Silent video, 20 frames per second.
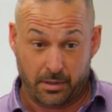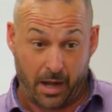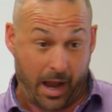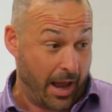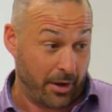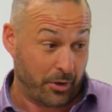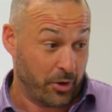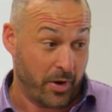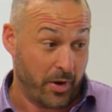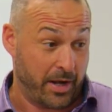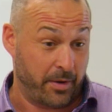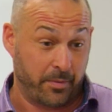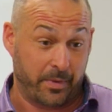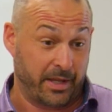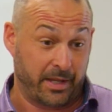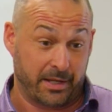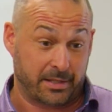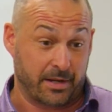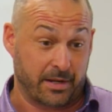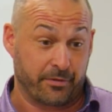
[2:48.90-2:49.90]
I don't know
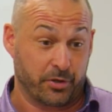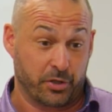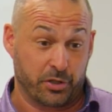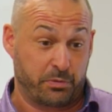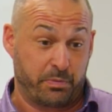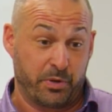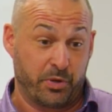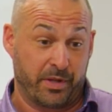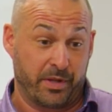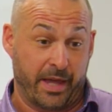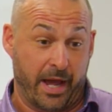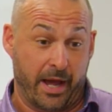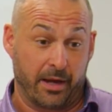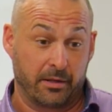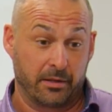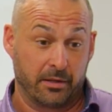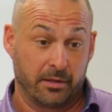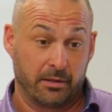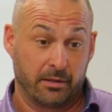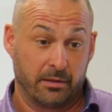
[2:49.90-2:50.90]
anybody that's ever disputed that.
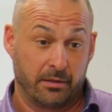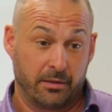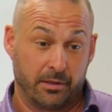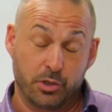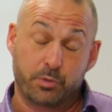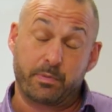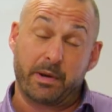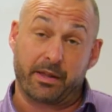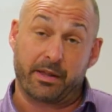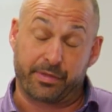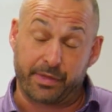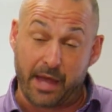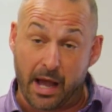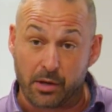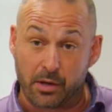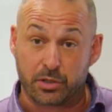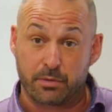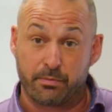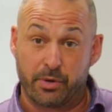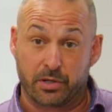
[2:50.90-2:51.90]
You spend a
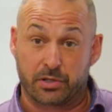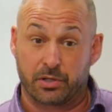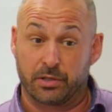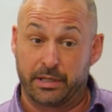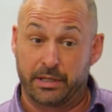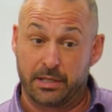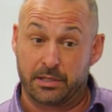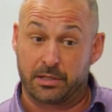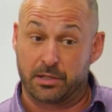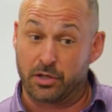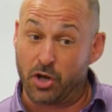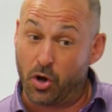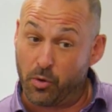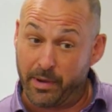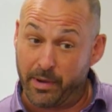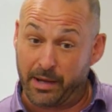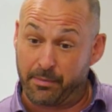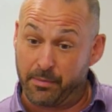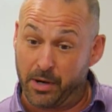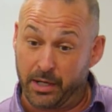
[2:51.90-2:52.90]
thousand bucks on leads and don't
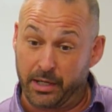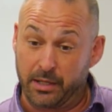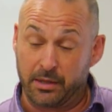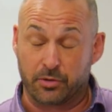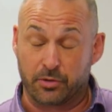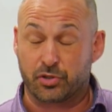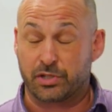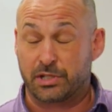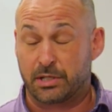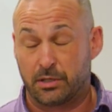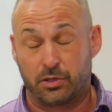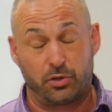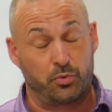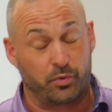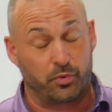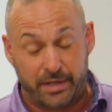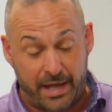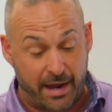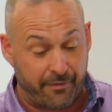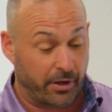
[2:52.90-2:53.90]
make money. There's
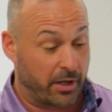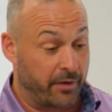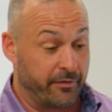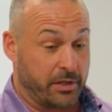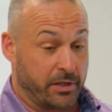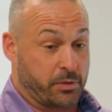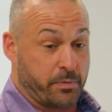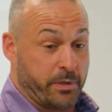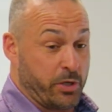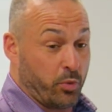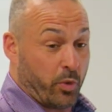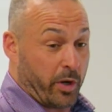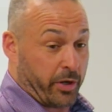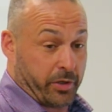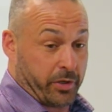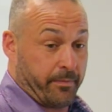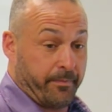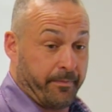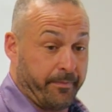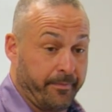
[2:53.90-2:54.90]
you never convince me you
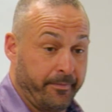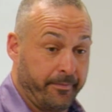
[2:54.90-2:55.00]
worked them.